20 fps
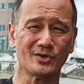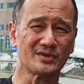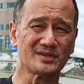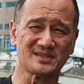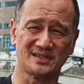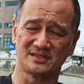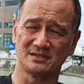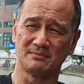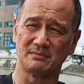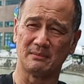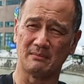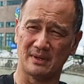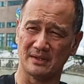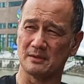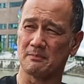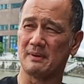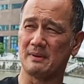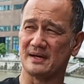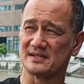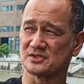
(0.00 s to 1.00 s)
this until my mother
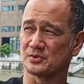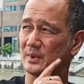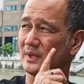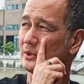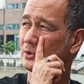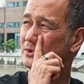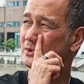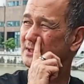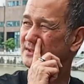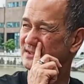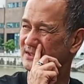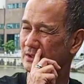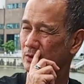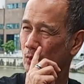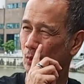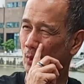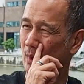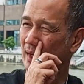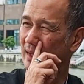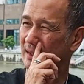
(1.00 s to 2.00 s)
passed away in
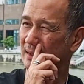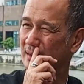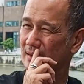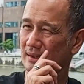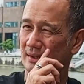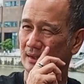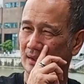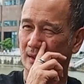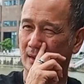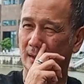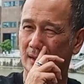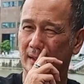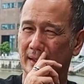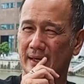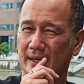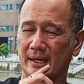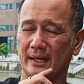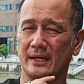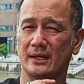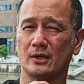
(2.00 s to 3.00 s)
2001.
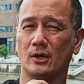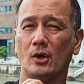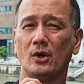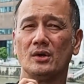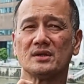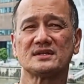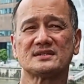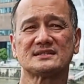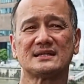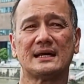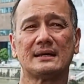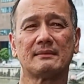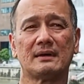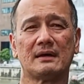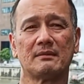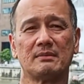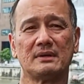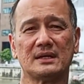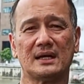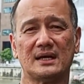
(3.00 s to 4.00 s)
And all this time I've
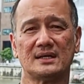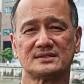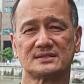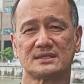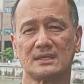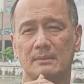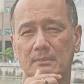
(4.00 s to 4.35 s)
been asking